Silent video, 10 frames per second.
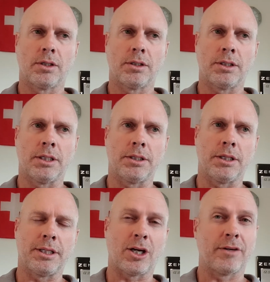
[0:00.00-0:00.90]

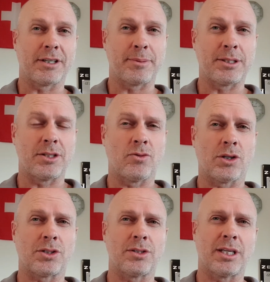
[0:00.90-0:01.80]
They're kind of expensive
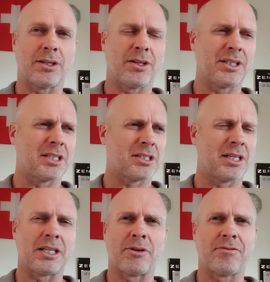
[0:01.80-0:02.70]
watches. I think they're
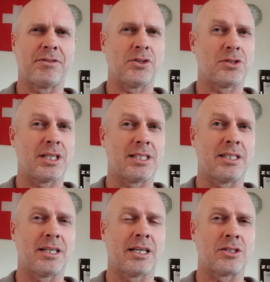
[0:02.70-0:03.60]
starting around 50 or
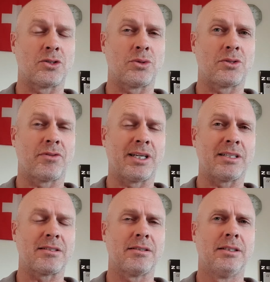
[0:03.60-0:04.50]
60,000 Swiss
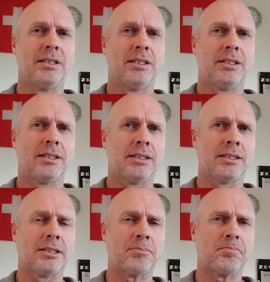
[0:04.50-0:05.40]
francs.
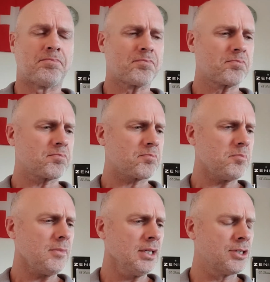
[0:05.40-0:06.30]
So
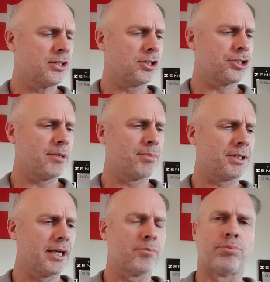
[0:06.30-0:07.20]
they're not cheap, but
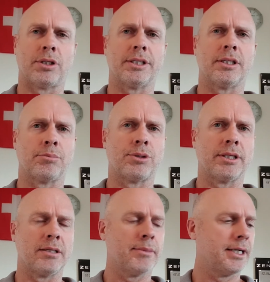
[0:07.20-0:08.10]
they're
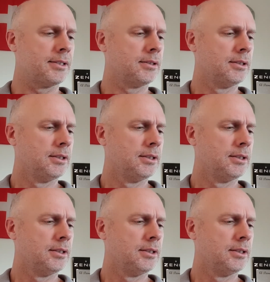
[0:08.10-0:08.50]
brilliantly made